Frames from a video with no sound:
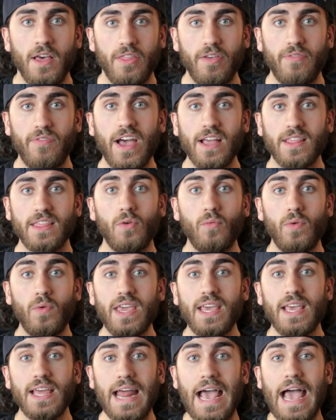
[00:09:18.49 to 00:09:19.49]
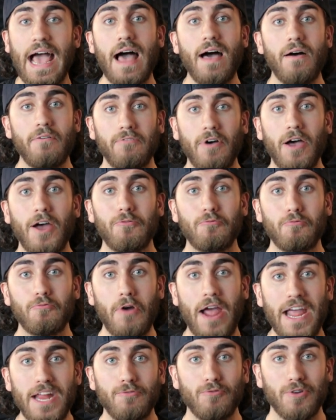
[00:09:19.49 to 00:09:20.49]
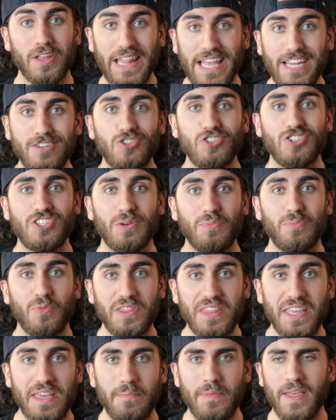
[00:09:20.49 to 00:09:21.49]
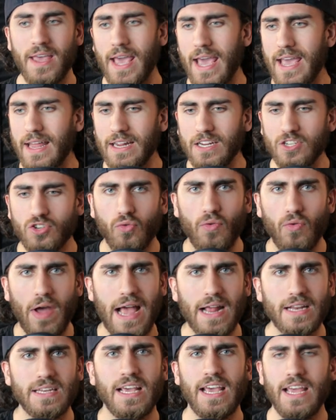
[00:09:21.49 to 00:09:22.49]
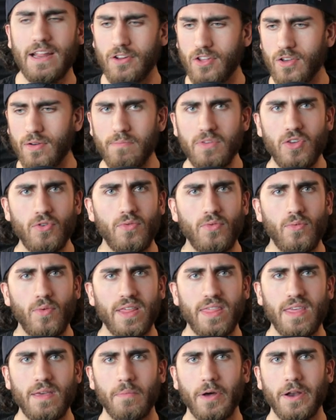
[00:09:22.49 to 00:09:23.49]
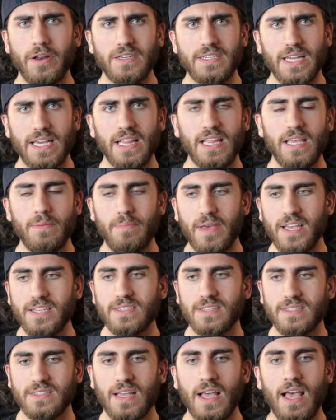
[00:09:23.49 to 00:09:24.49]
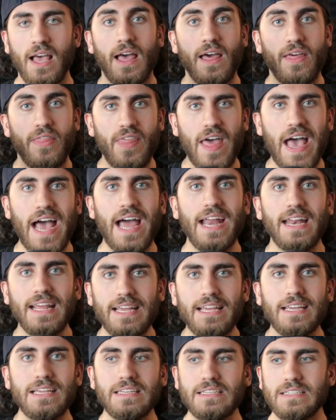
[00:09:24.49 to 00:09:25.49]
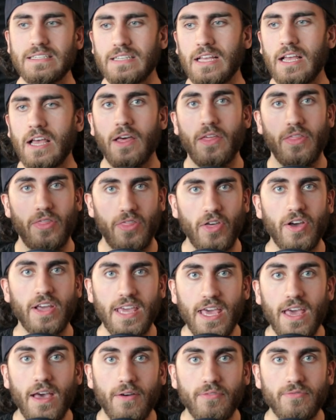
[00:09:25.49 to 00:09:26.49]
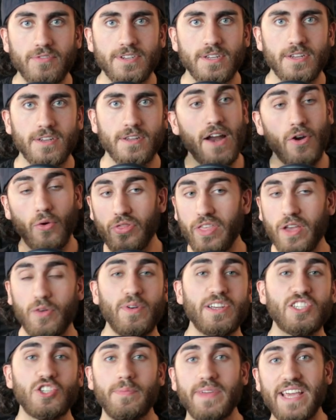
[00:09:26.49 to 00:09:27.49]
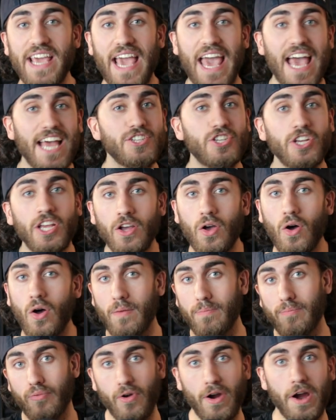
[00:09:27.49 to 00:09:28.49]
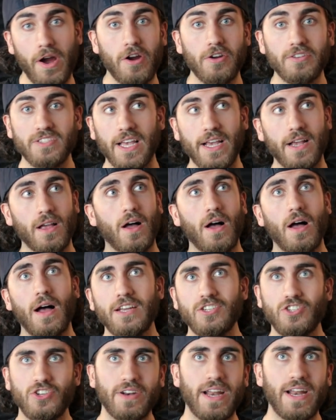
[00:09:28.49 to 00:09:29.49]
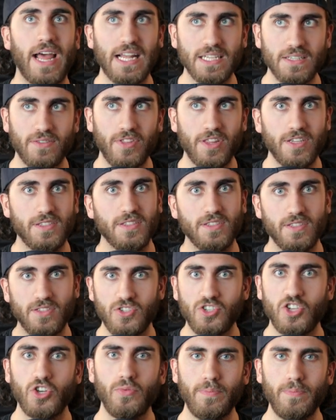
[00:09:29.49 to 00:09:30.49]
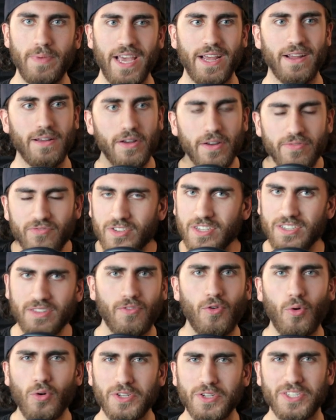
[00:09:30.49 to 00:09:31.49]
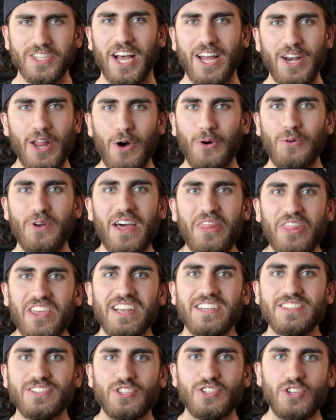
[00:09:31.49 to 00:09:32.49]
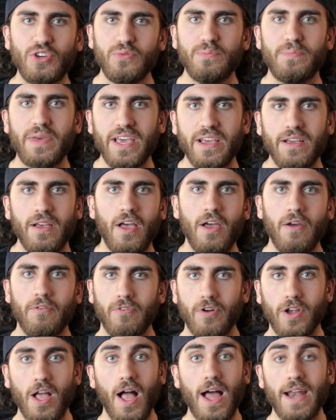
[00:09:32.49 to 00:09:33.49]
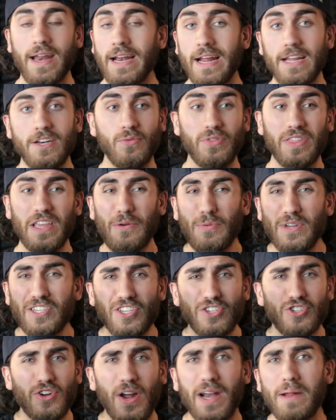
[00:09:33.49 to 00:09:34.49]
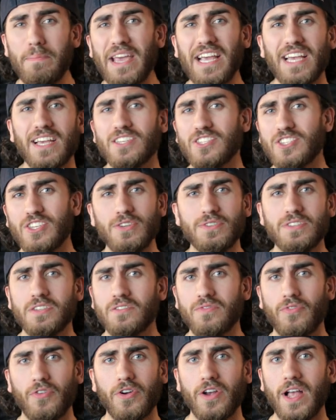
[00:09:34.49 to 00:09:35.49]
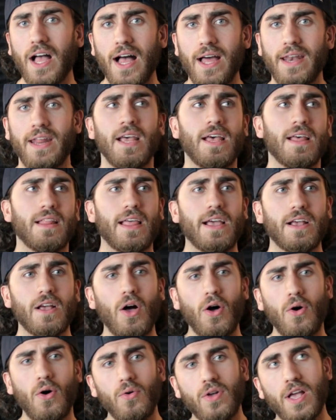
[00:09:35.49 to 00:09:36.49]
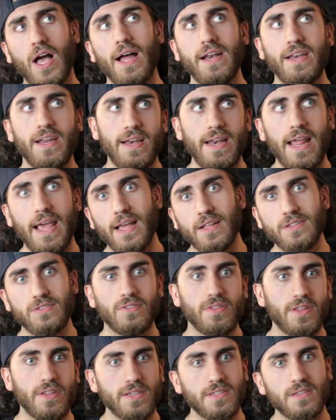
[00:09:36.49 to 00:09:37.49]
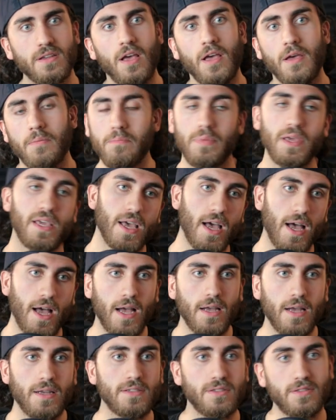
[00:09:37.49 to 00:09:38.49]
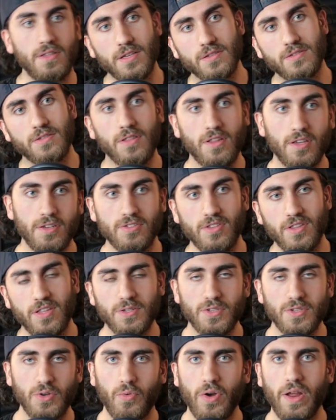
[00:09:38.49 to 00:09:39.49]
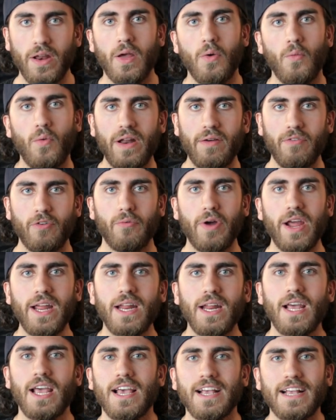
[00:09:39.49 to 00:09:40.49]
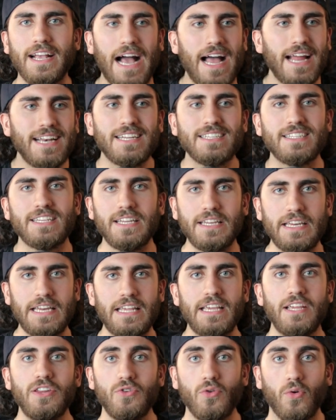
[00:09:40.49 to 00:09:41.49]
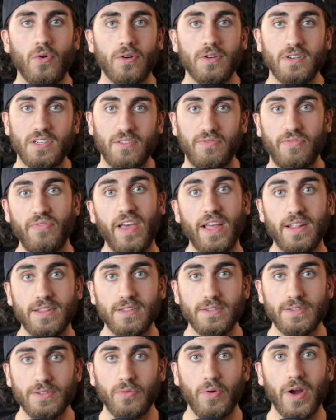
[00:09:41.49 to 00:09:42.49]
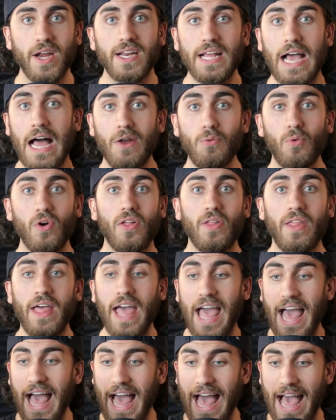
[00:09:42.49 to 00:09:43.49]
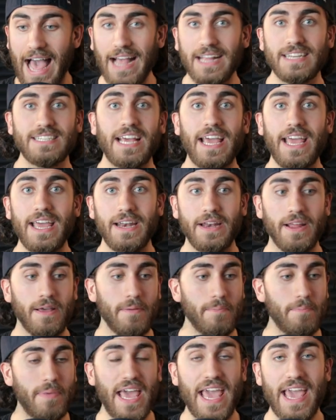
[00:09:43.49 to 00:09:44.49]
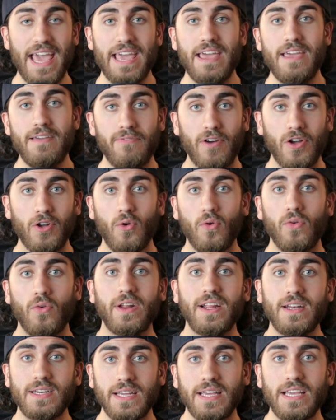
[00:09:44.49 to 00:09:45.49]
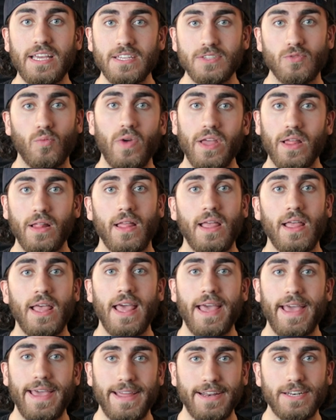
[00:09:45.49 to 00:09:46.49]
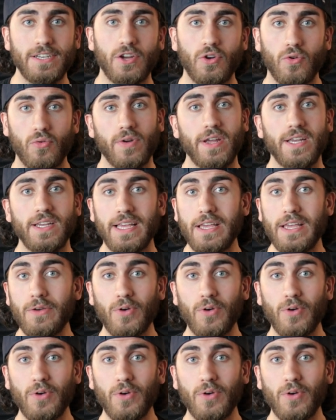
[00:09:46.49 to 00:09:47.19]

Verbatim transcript: The fact that we can have a right relationship with him and interact and commune with him on a daily basis, that is the gift. I don't think we should be hedging our prayers like, oh, I shouldn't ask for this, it's too big. Because of course not. No, nothing is too big for God. And I don't think we should try to make excuses for God. Like, oh, God didn't answer this because this and this and this and what, whatever, right? God doesn't need your defense, right? God will act and behave according to his will and decree.